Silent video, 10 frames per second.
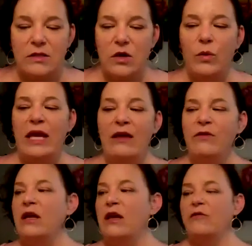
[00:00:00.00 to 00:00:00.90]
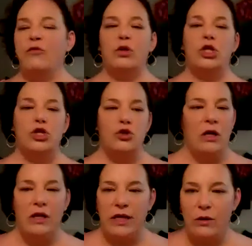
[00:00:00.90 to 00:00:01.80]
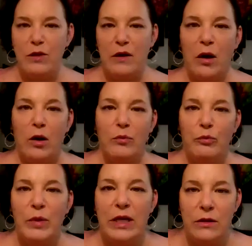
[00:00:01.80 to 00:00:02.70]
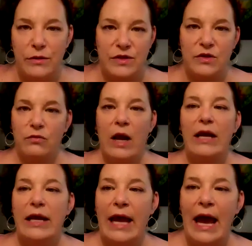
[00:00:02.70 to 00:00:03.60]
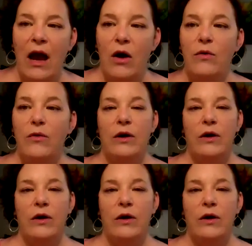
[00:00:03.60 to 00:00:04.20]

So even if we're struggling with our bills right now,